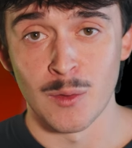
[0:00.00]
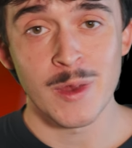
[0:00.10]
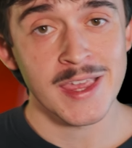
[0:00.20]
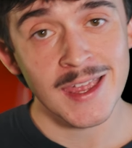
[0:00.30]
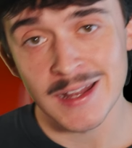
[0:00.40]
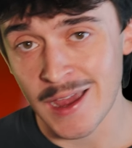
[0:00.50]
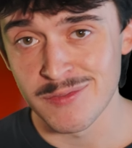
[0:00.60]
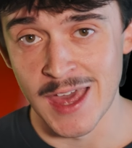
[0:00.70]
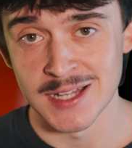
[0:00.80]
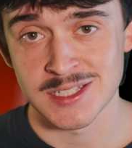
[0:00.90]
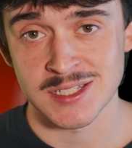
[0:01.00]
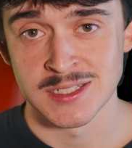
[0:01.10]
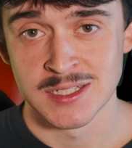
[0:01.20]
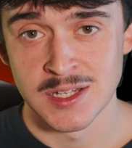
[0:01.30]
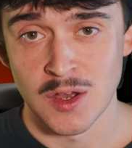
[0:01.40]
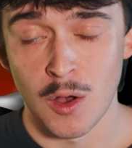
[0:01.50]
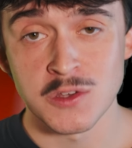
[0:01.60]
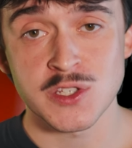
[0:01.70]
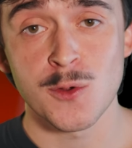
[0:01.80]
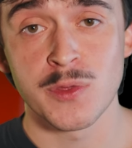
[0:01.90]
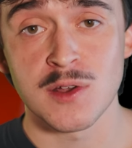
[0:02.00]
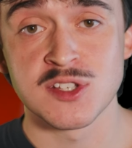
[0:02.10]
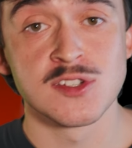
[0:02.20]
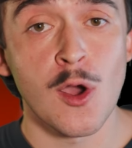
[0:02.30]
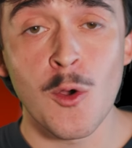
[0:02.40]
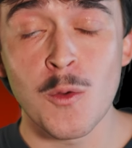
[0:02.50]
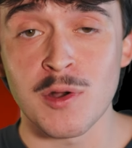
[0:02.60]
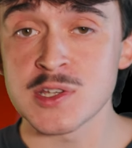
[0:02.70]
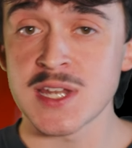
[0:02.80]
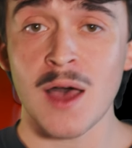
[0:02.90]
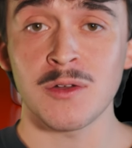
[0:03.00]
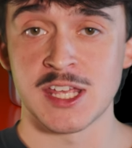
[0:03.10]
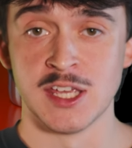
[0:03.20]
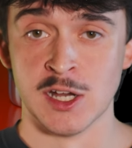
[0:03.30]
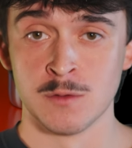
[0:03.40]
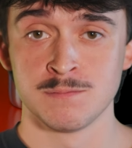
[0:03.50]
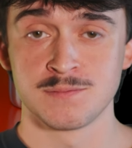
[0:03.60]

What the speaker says: We can't have that. Also, there's no personality here.